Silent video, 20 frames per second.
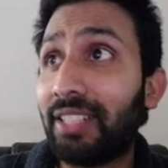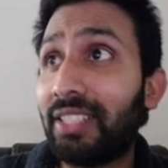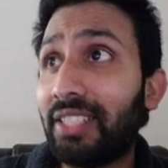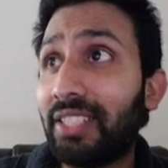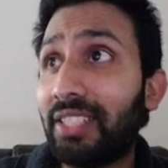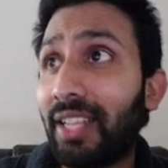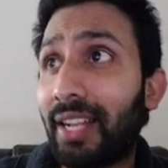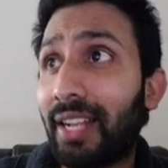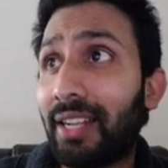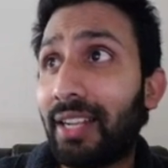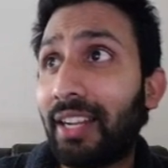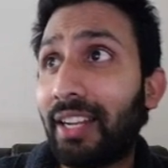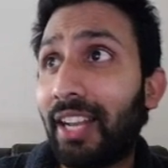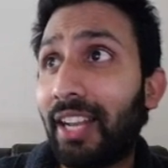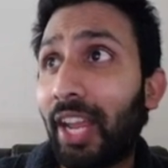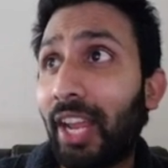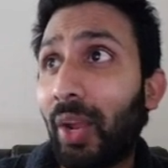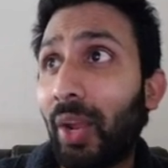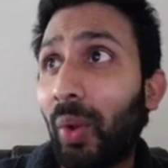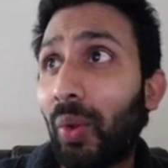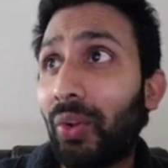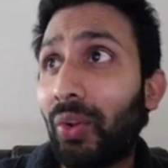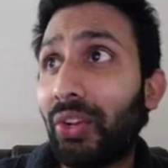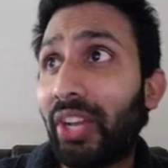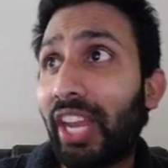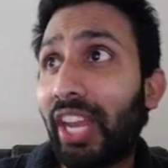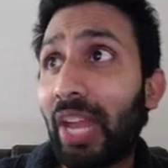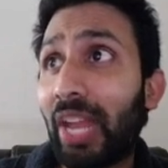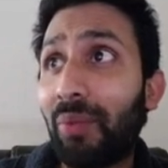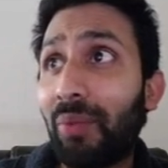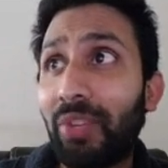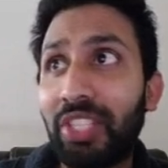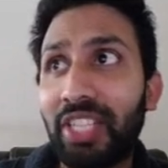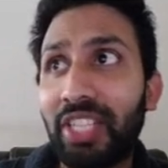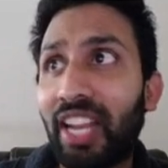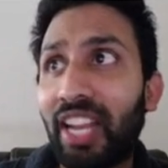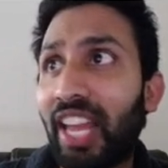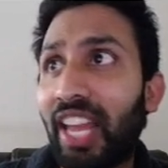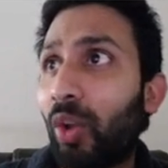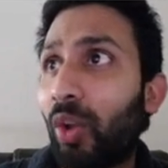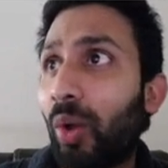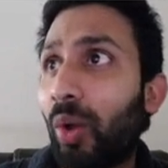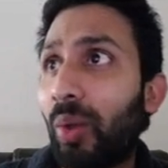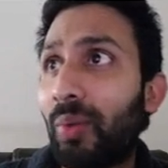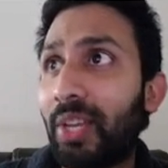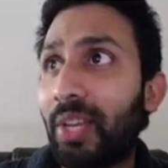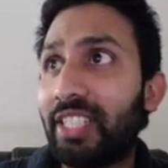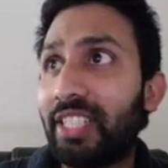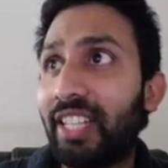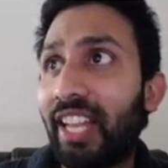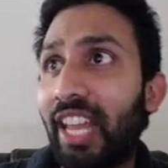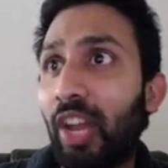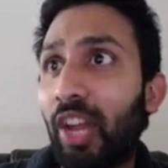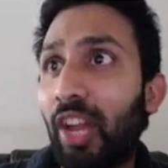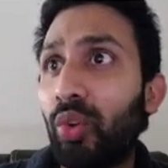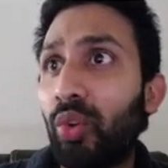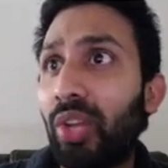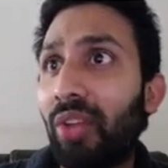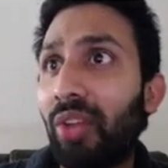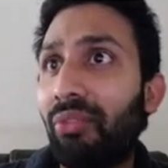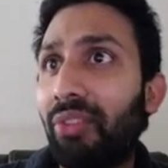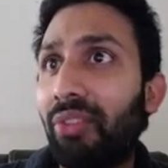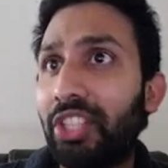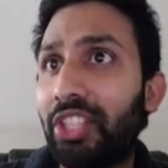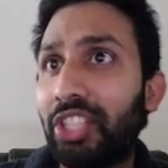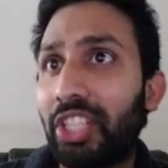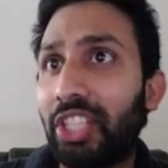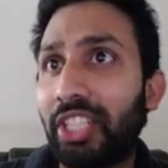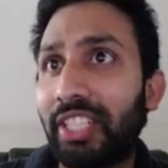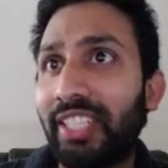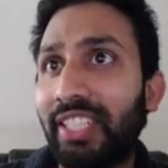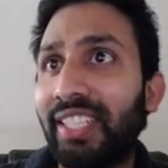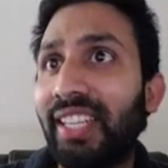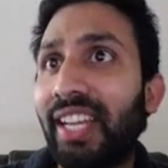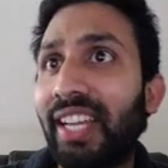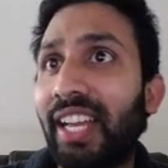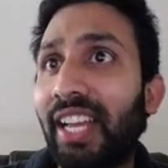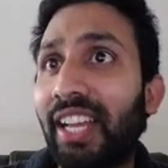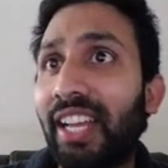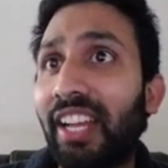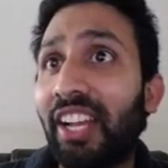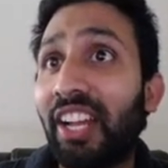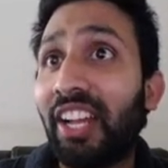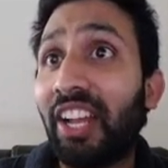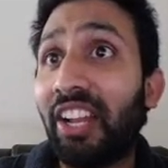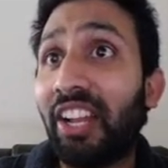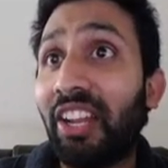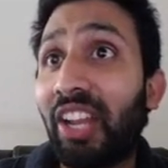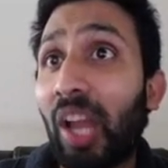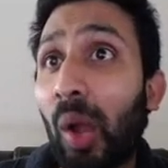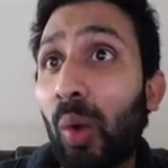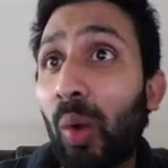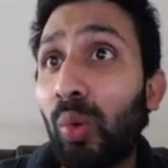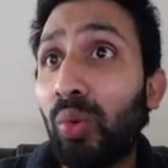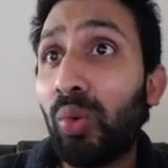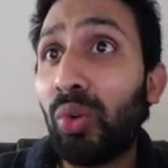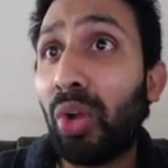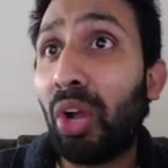the cell, click on nVision like always, layout definition. Now